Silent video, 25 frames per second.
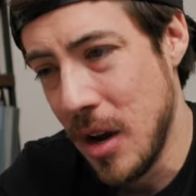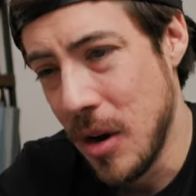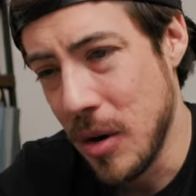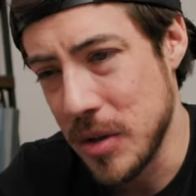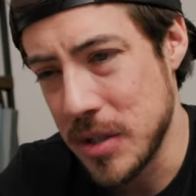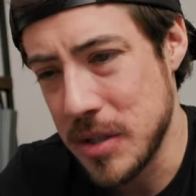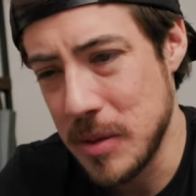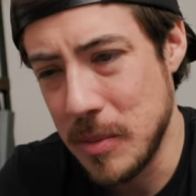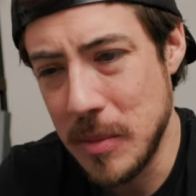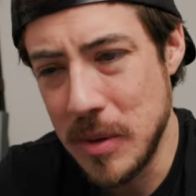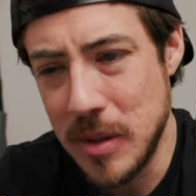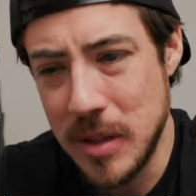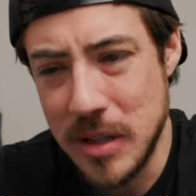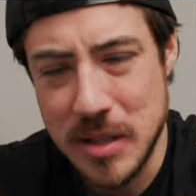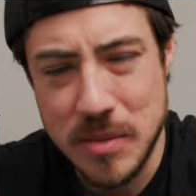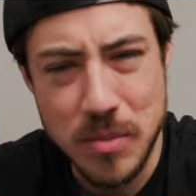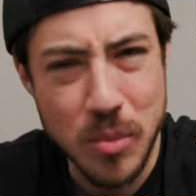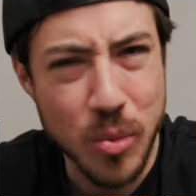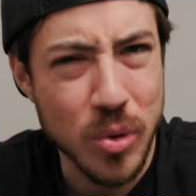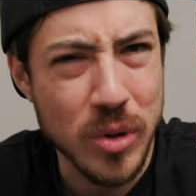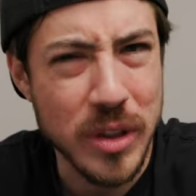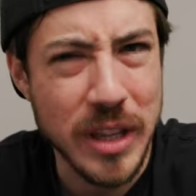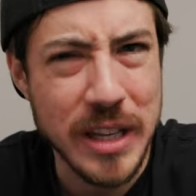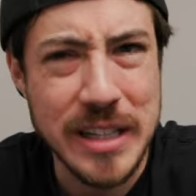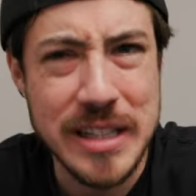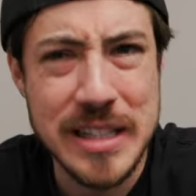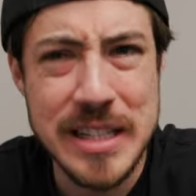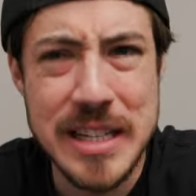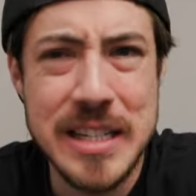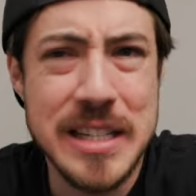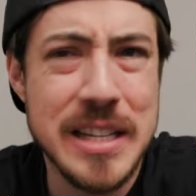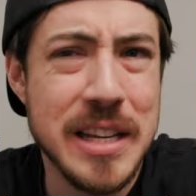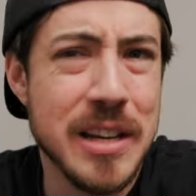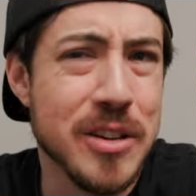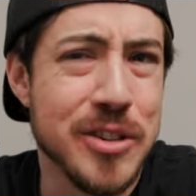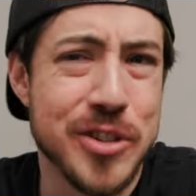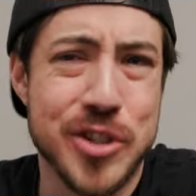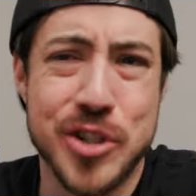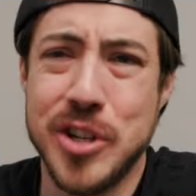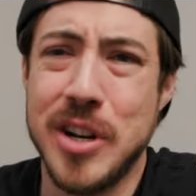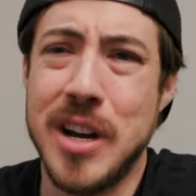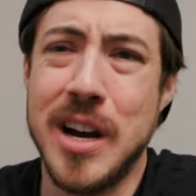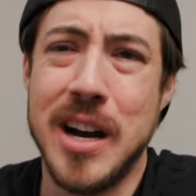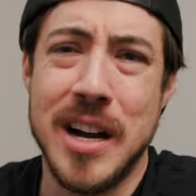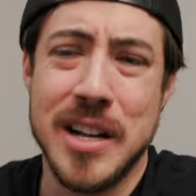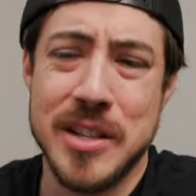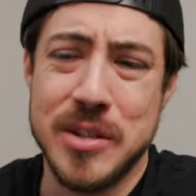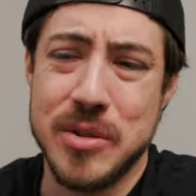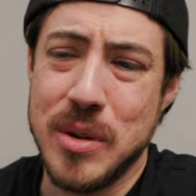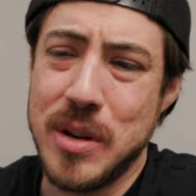or some of these more like detail
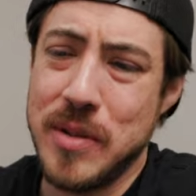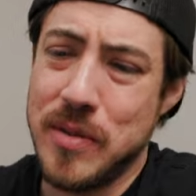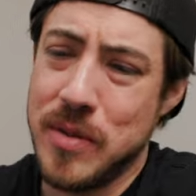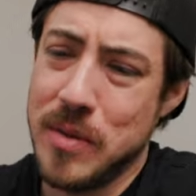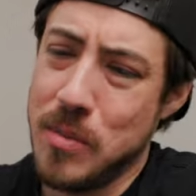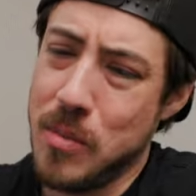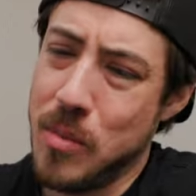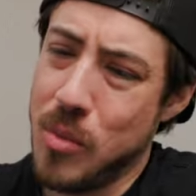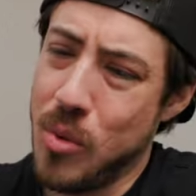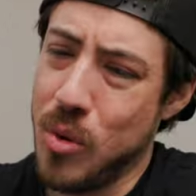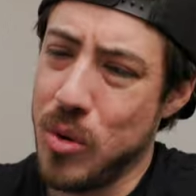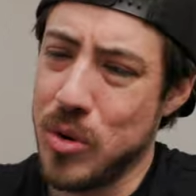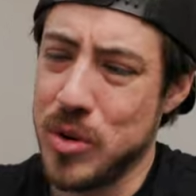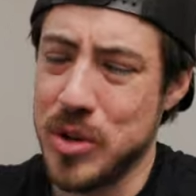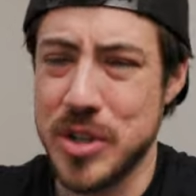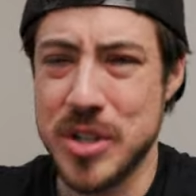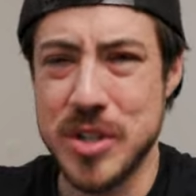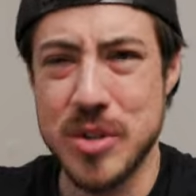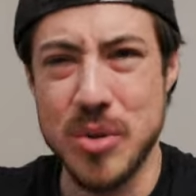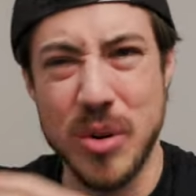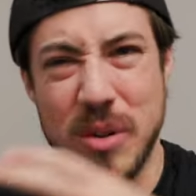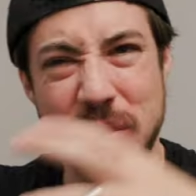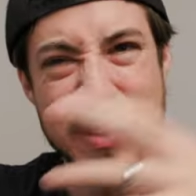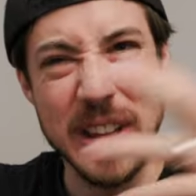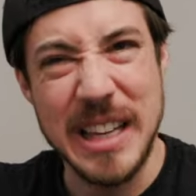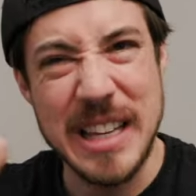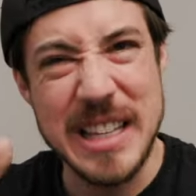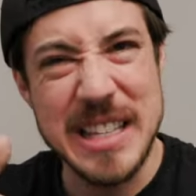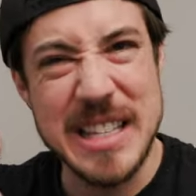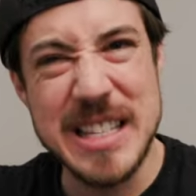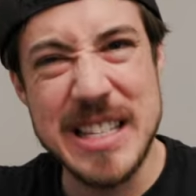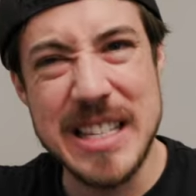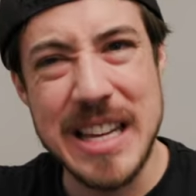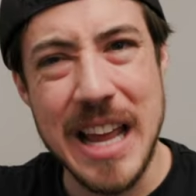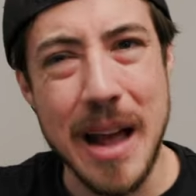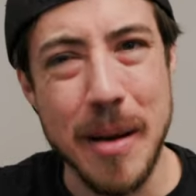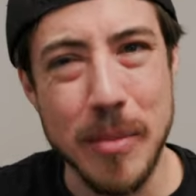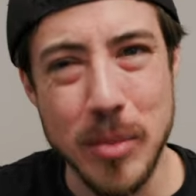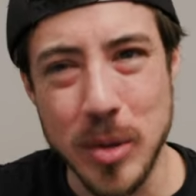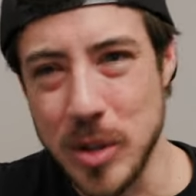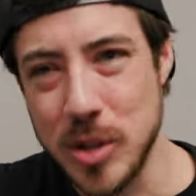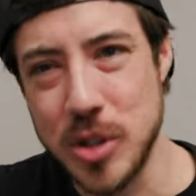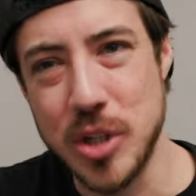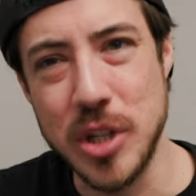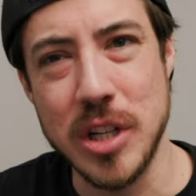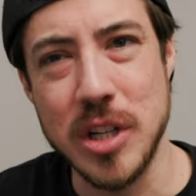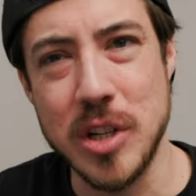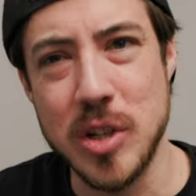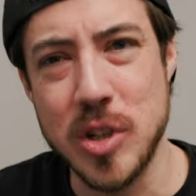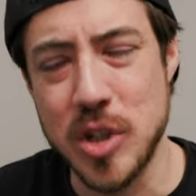shots or even more just sort of like
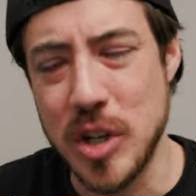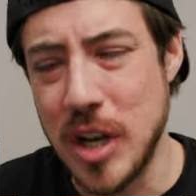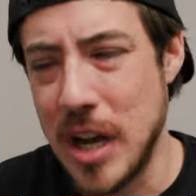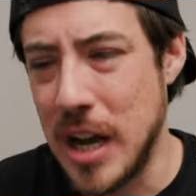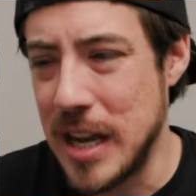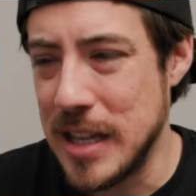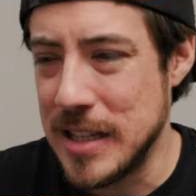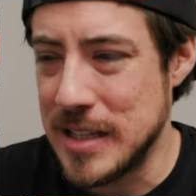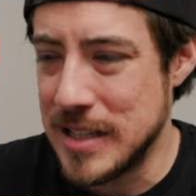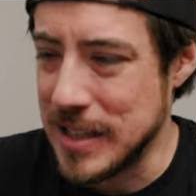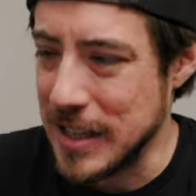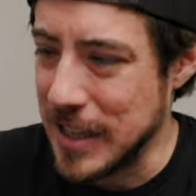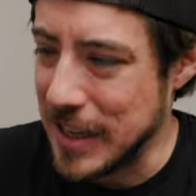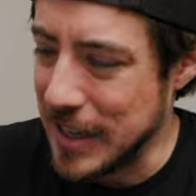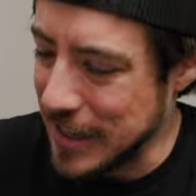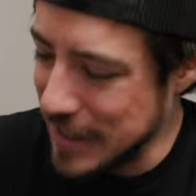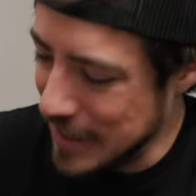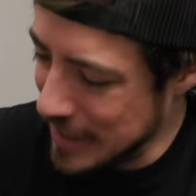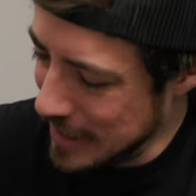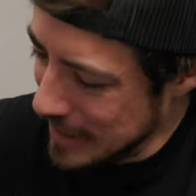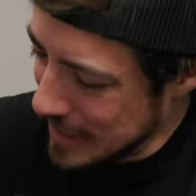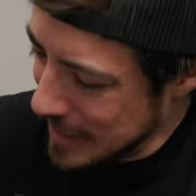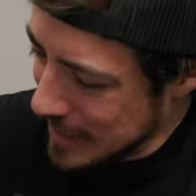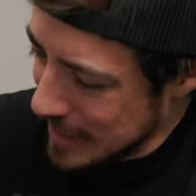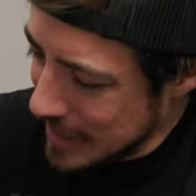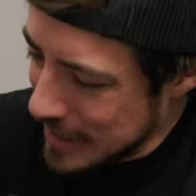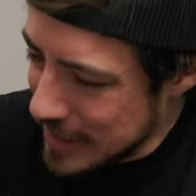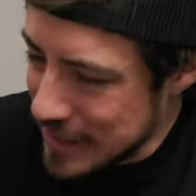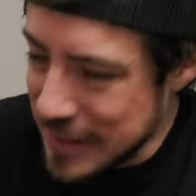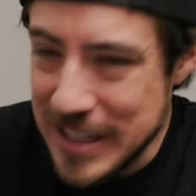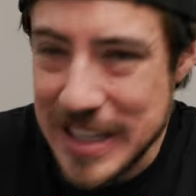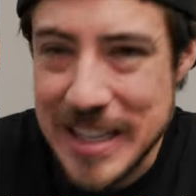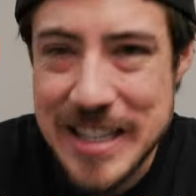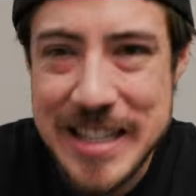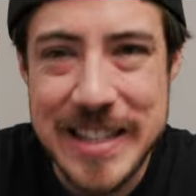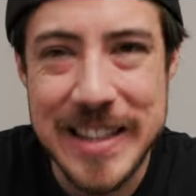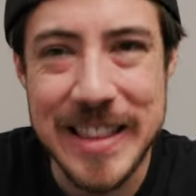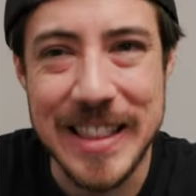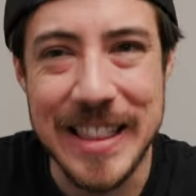establishing shots like this